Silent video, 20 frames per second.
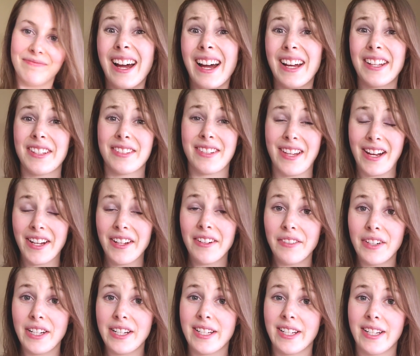And the second
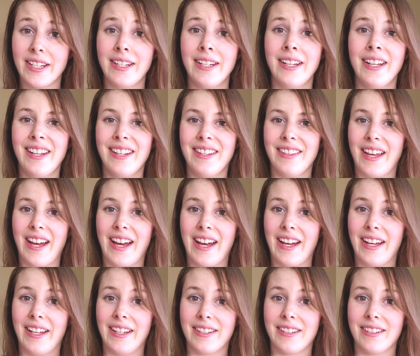reason
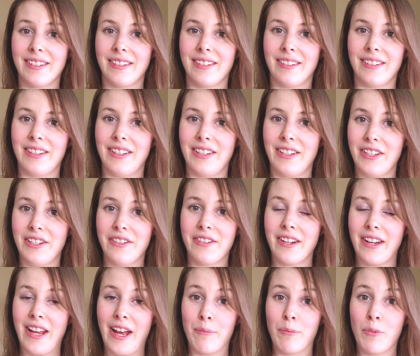that you
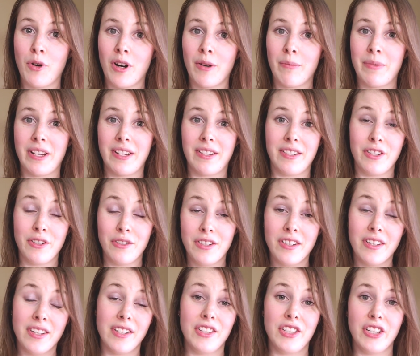can get more due
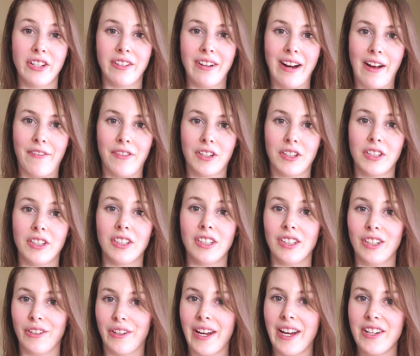to the geographical
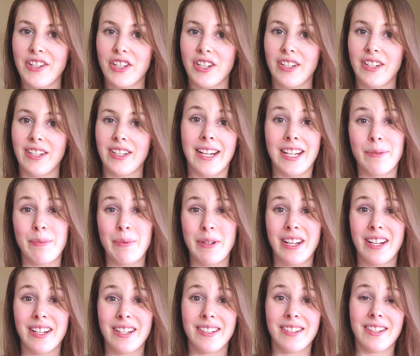location is
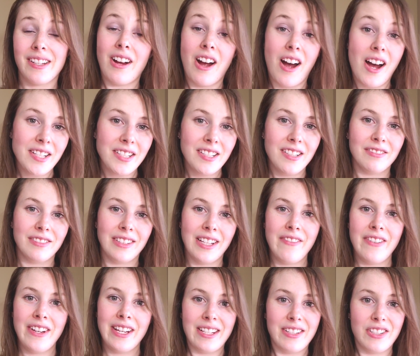because the cost of
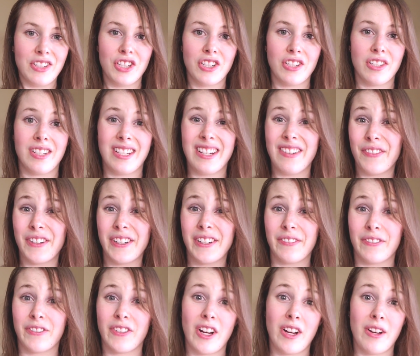living is just
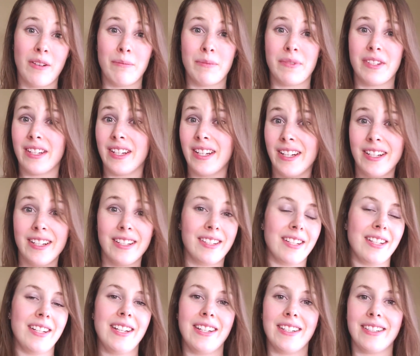different from city to
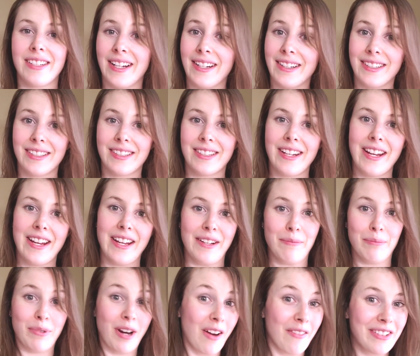city, state to
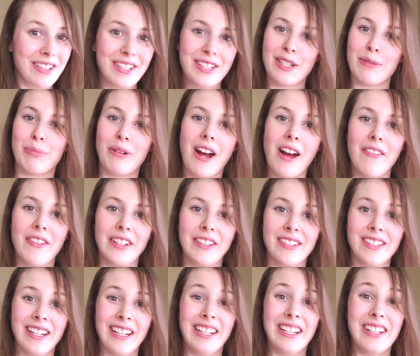state, province to
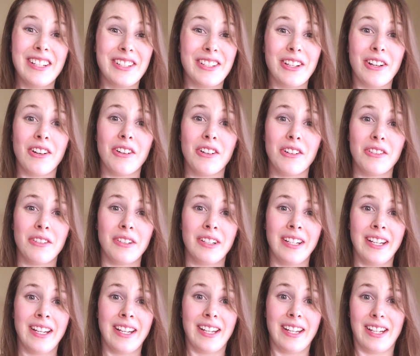province. So
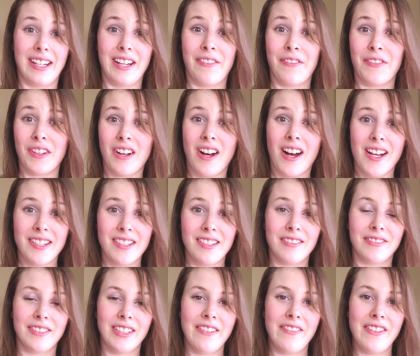if the cost
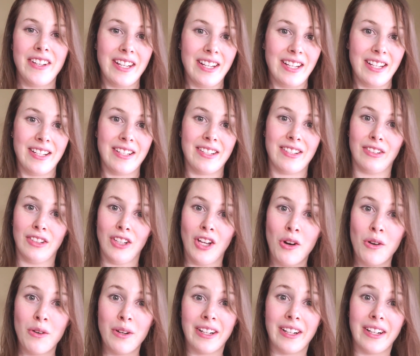of living is
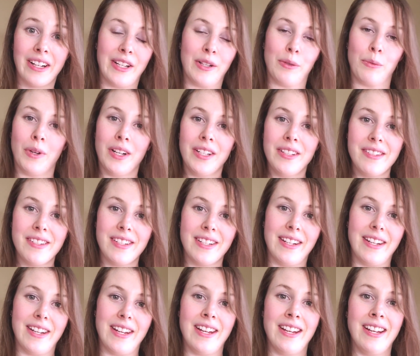lower in one
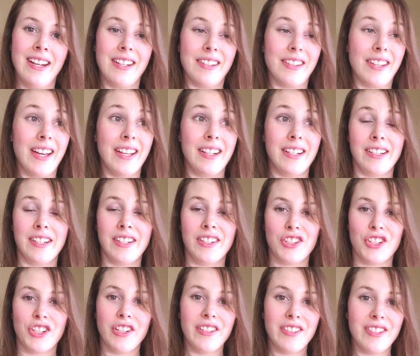city, then an
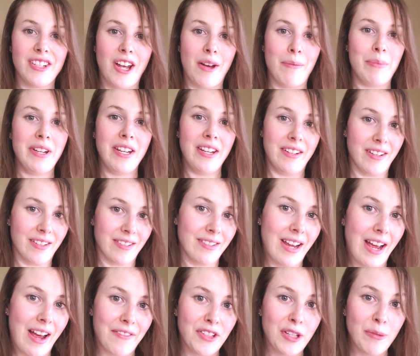insurance company doesn't
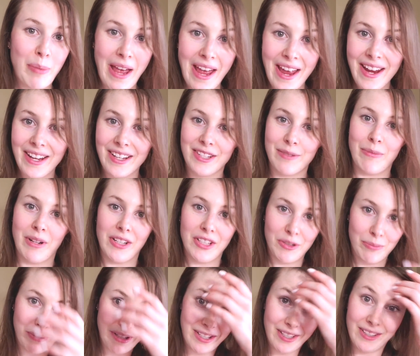have to pay as
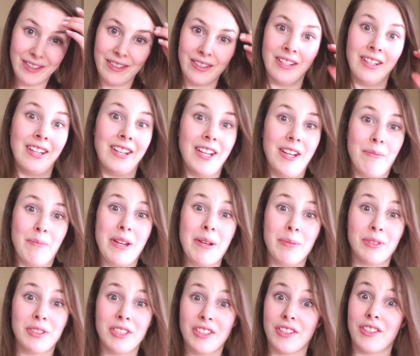much because
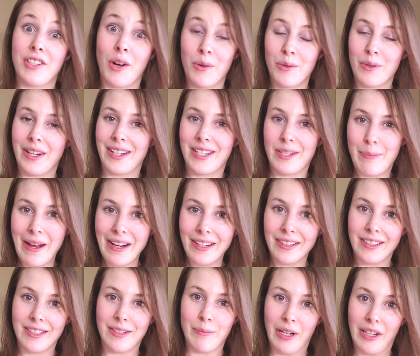people just don't
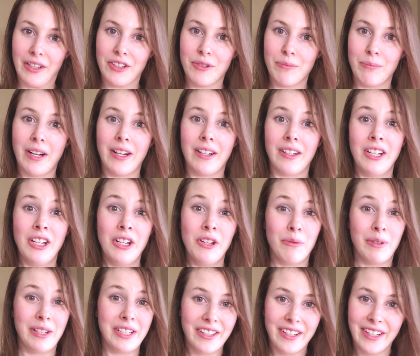expect as much. But
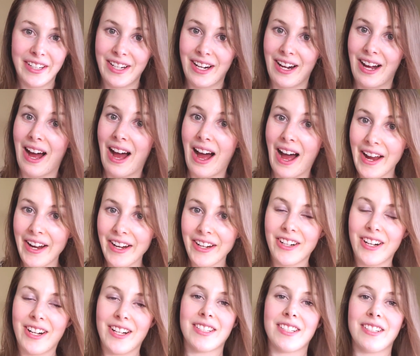when you're in a higher
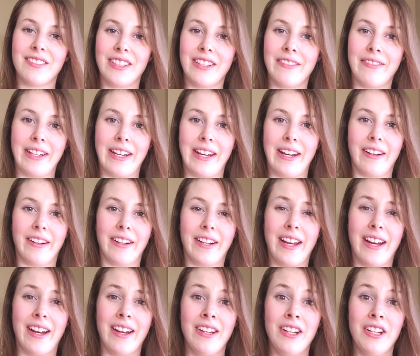cost of living
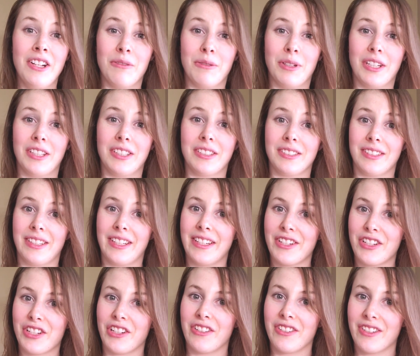area, well, the
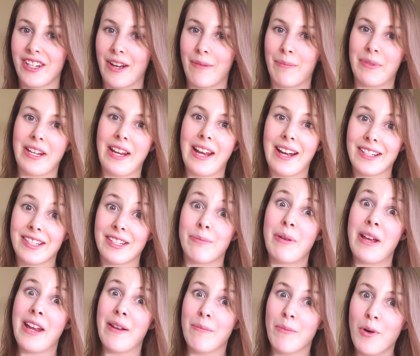insurance company has to
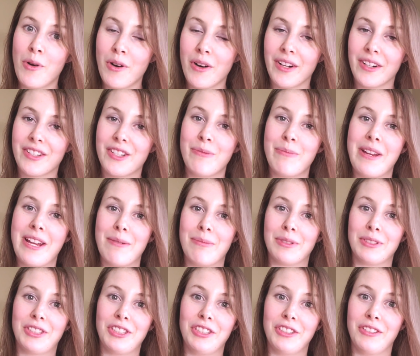pay more to be
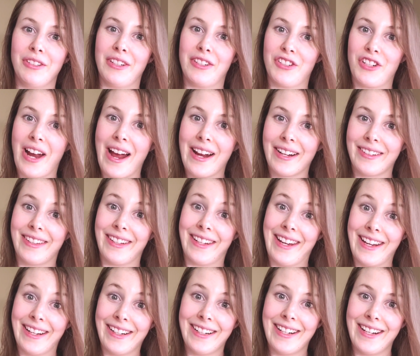able to attract the
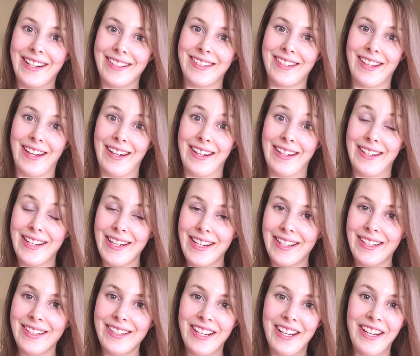candidates that it
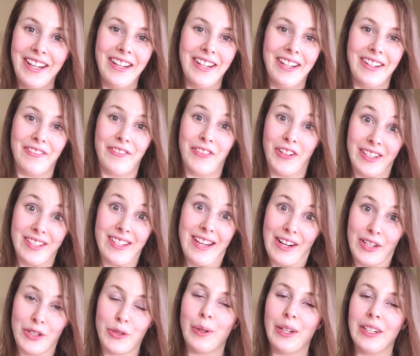needs for its
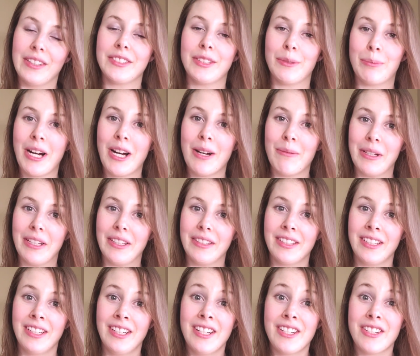actuarial department.
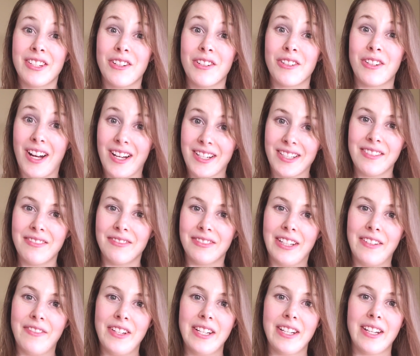So cost of
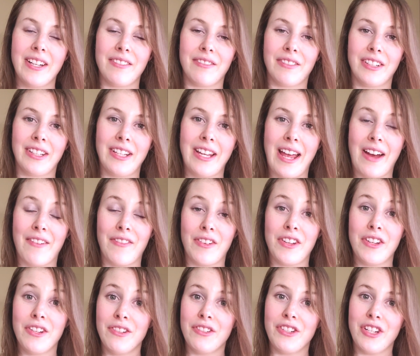living can really have a
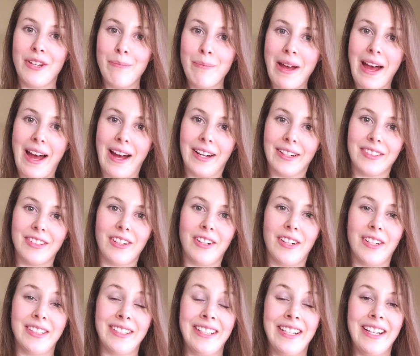huge impact
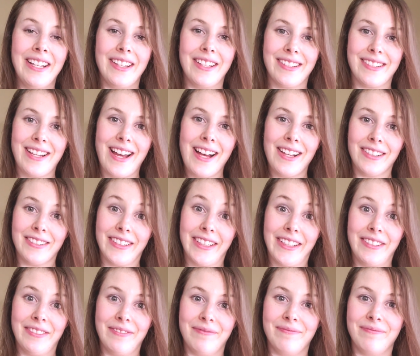on the
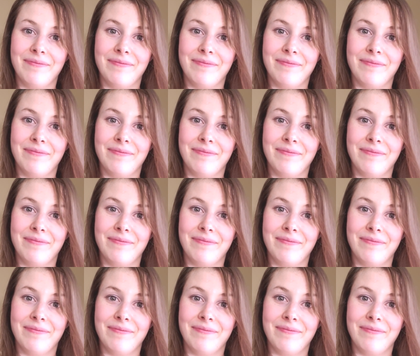salary.